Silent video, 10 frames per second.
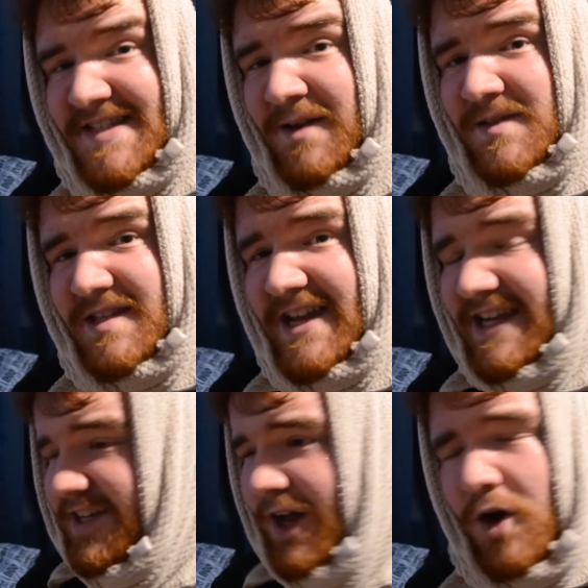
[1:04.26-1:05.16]
sounds like
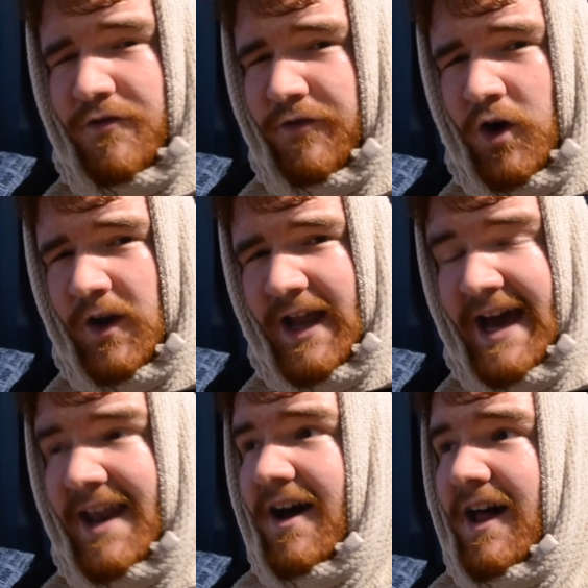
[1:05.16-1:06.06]
no fun
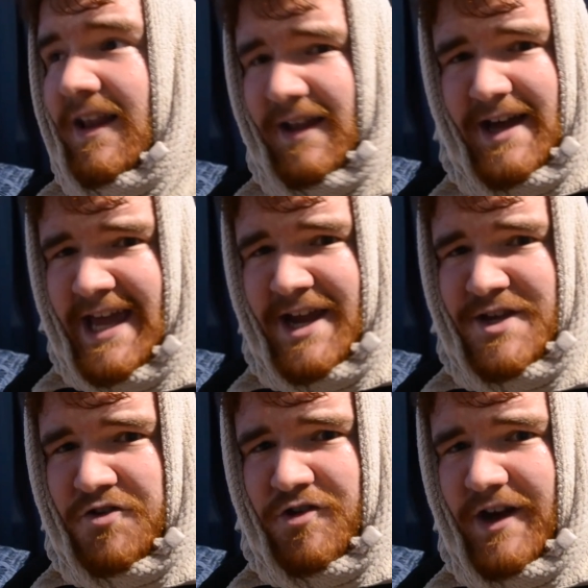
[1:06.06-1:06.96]
at all, I hear you
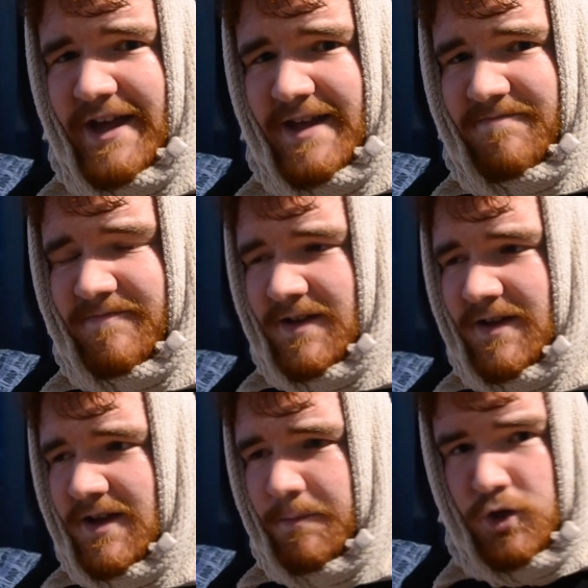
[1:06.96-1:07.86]
cry.
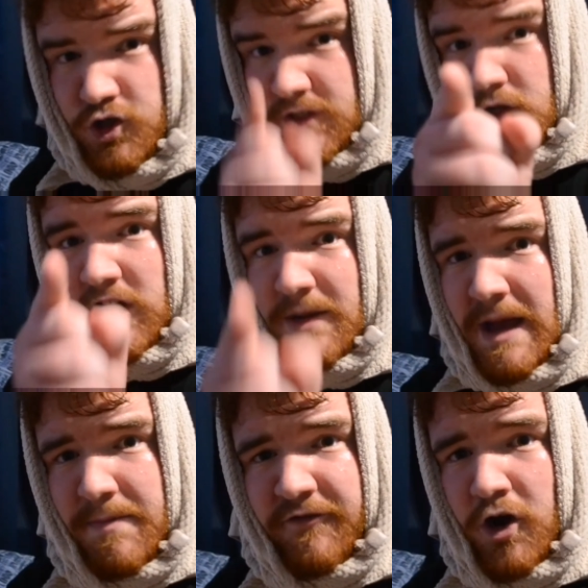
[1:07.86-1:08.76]
But just look at my
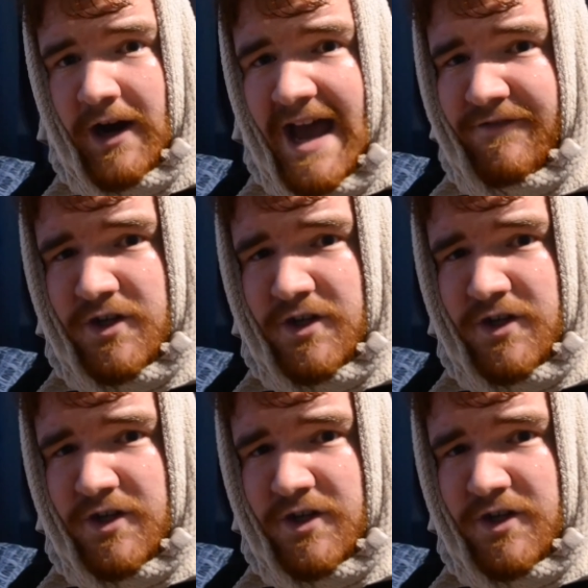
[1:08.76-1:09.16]
before and after